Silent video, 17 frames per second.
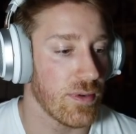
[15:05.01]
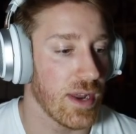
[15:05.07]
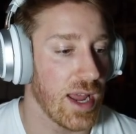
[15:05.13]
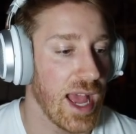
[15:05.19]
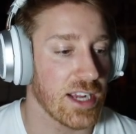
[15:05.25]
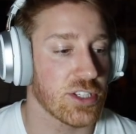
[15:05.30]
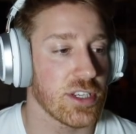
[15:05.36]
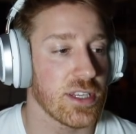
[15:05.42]

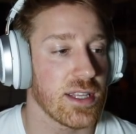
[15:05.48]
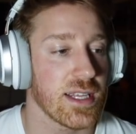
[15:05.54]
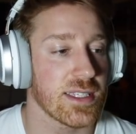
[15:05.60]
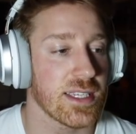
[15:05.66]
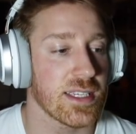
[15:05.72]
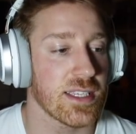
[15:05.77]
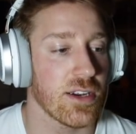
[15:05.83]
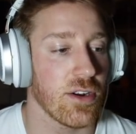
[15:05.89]
Actually, this
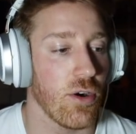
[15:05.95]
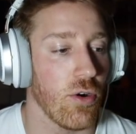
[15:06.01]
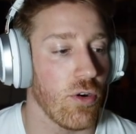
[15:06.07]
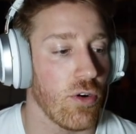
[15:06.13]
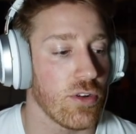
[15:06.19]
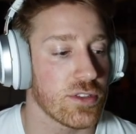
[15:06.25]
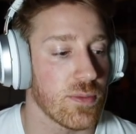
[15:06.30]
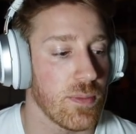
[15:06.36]
is an
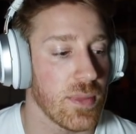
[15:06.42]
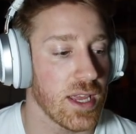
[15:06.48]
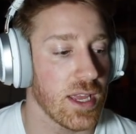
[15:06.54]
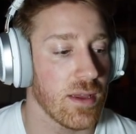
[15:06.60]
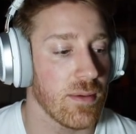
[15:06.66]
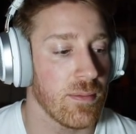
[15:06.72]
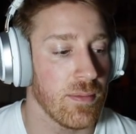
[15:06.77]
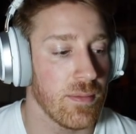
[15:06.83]
old
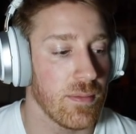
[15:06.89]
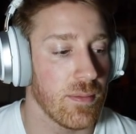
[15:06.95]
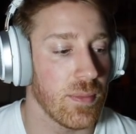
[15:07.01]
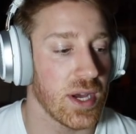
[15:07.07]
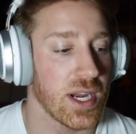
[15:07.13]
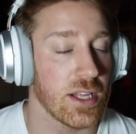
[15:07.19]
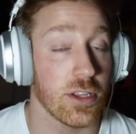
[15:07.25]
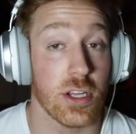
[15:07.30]
meme,
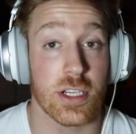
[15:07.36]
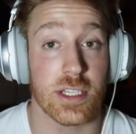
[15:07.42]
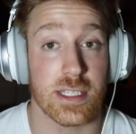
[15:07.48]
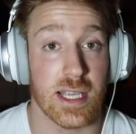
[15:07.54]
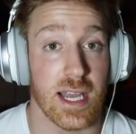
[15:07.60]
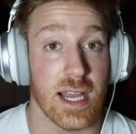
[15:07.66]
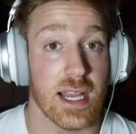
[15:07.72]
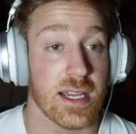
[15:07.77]
but it looks
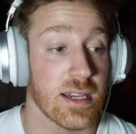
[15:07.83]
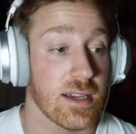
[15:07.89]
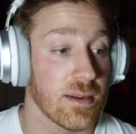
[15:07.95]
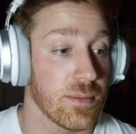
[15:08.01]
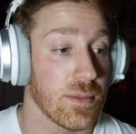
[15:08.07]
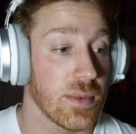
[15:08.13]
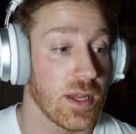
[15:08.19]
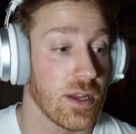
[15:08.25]
like
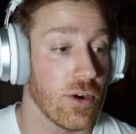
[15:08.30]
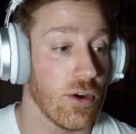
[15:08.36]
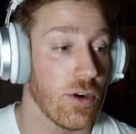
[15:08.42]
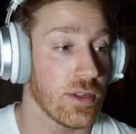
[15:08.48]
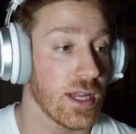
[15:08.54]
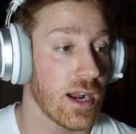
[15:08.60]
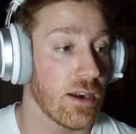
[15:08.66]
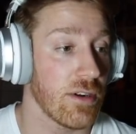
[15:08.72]
Whole
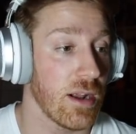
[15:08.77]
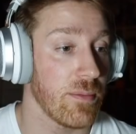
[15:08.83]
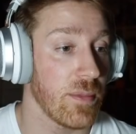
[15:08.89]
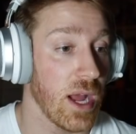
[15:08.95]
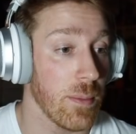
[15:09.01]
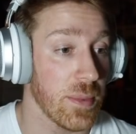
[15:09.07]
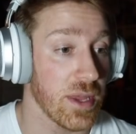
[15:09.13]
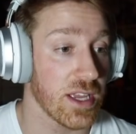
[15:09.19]
Lotta Red
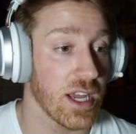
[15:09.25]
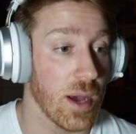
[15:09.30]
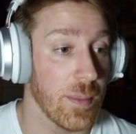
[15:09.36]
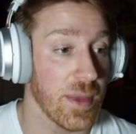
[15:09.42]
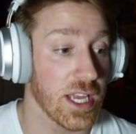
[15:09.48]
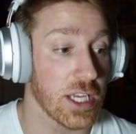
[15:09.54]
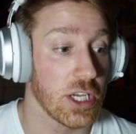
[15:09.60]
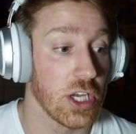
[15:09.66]
might be
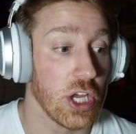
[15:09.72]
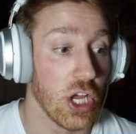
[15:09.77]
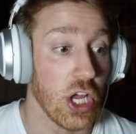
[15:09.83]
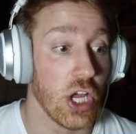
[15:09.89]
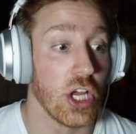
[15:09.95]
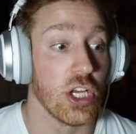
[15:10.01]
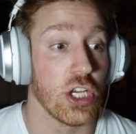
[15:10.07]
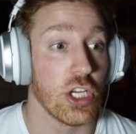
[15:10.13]
coming
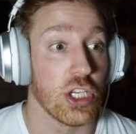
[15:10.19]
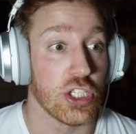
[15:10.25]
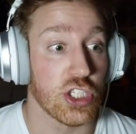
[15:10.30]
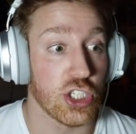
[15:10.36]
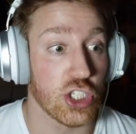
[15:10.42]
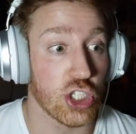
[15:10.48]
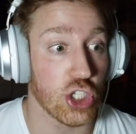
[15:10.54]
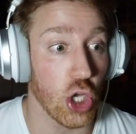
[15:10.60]

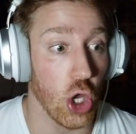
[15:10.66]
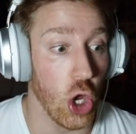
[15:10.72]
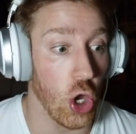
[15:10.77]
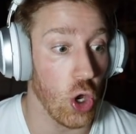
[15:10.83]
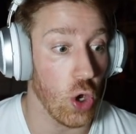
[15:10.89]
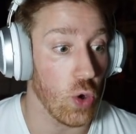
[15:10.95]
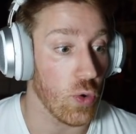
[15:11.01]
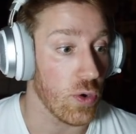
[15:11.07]

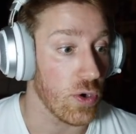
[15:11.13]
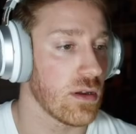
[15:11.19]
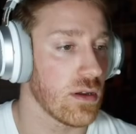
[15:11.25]
soon.